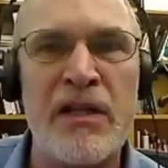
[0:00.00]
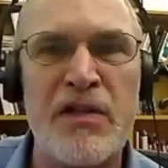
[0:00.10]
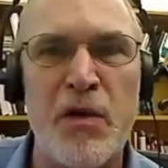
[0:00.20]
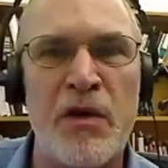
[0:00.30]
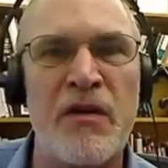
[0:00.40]
or
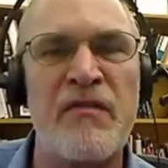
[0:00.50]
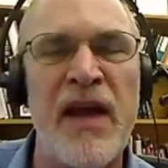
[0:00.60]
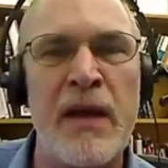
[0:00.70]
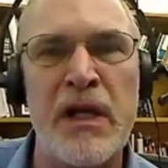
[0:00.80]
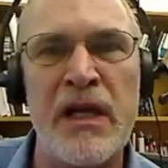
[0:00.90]
their
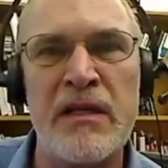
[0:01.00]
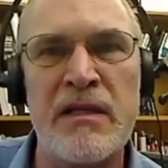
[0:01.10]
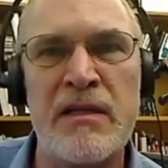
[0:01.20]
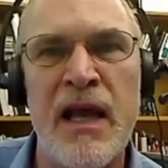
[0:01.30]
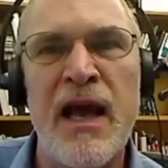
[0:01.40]
families
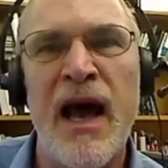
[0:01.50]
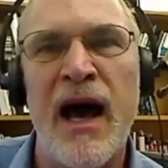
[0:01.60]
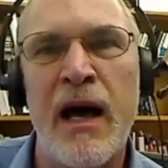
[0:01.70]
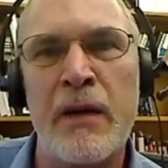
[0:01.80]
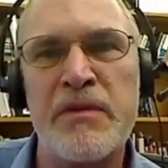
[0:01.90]

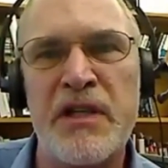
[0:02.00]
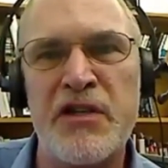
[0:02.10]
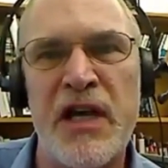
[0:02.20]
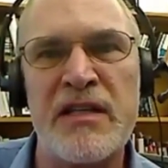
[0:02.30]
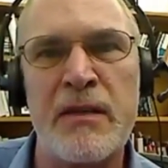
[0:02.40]

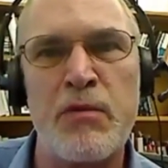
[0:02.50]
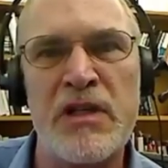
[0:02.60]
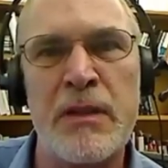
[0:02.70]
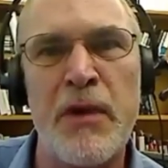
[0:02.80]
suggested was the most